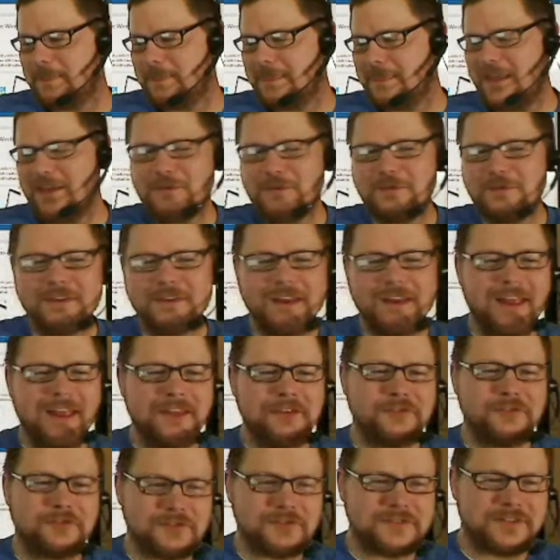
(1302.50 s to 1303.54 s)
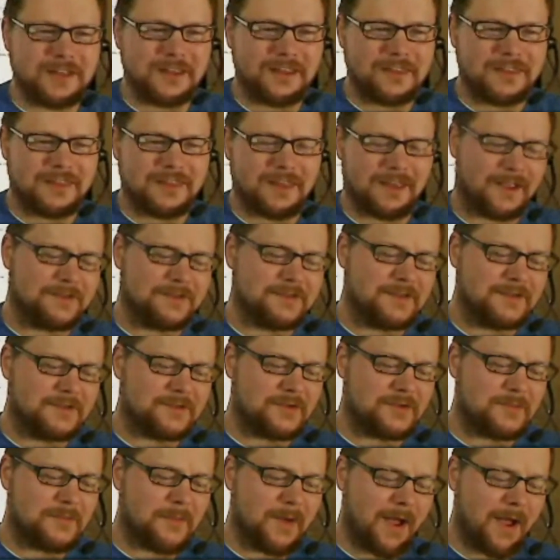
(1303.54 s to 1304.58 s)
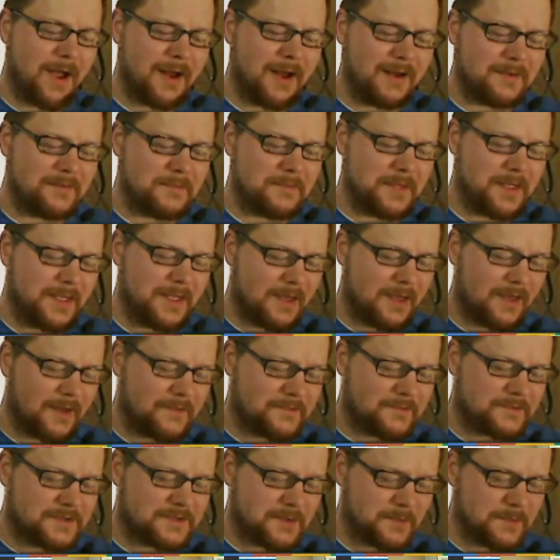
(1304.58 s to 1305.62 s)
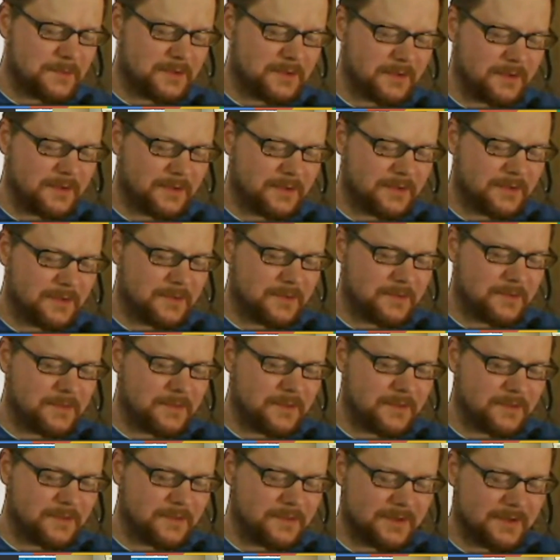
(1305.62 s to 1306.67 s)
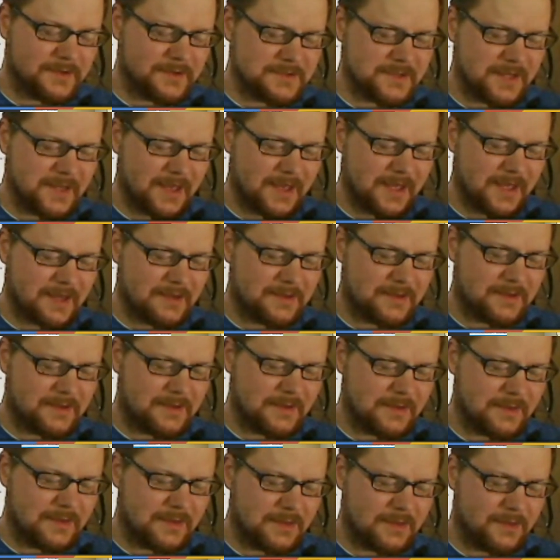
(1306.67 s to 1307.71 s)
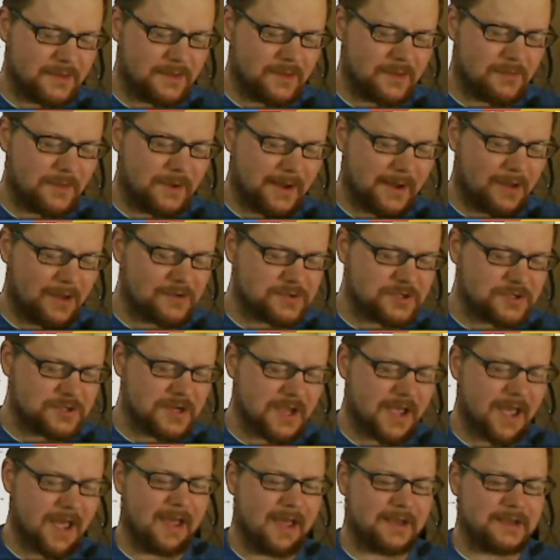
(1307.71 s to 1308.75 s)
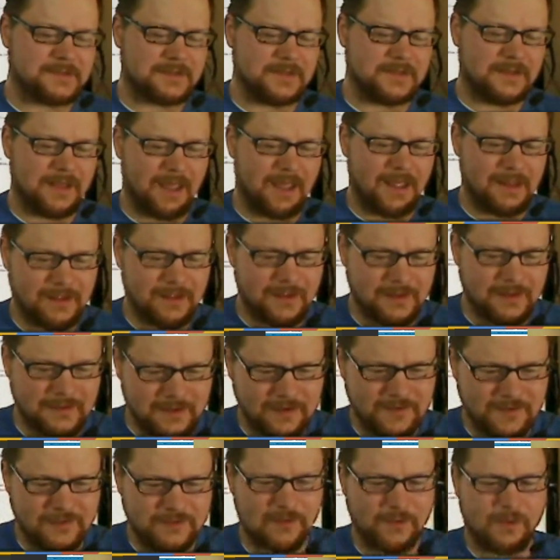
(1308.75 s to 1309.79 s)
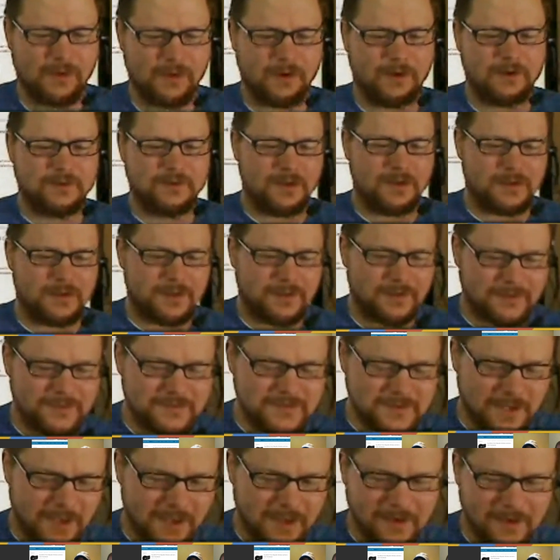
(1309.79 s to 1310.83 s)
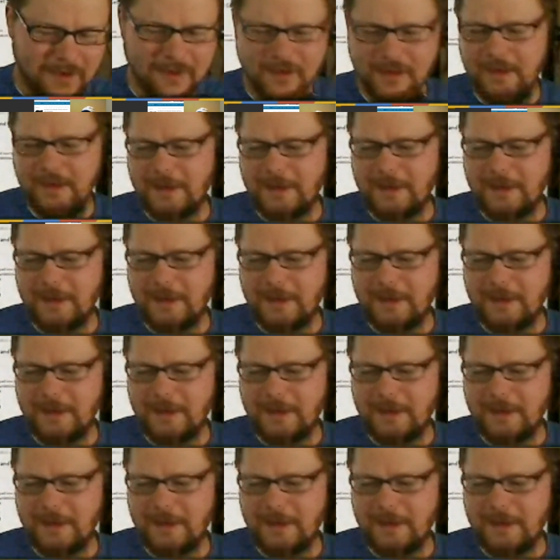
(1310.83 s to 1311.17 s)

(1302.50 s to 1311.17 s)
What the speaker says: This was an interesting thing because this reminded me of some of the things that the Radio Shacks and the AT&T stores and the other things have done.